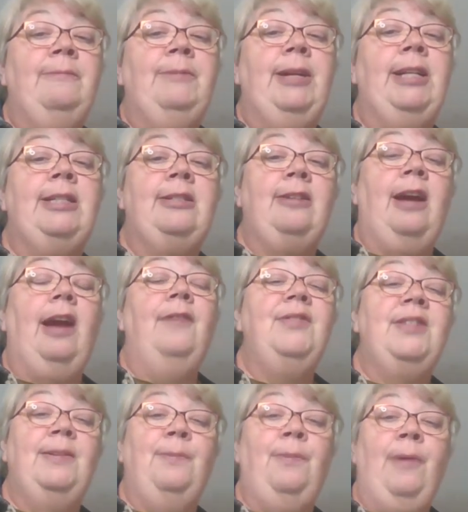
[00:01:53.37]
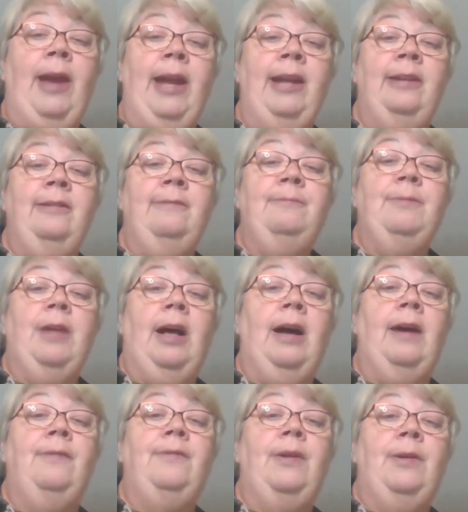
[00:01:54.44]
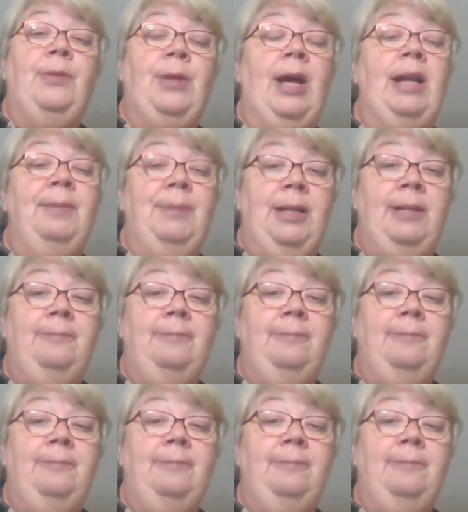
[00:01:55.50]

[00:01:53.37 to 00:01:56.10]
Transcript: it starves the brain of thiamine.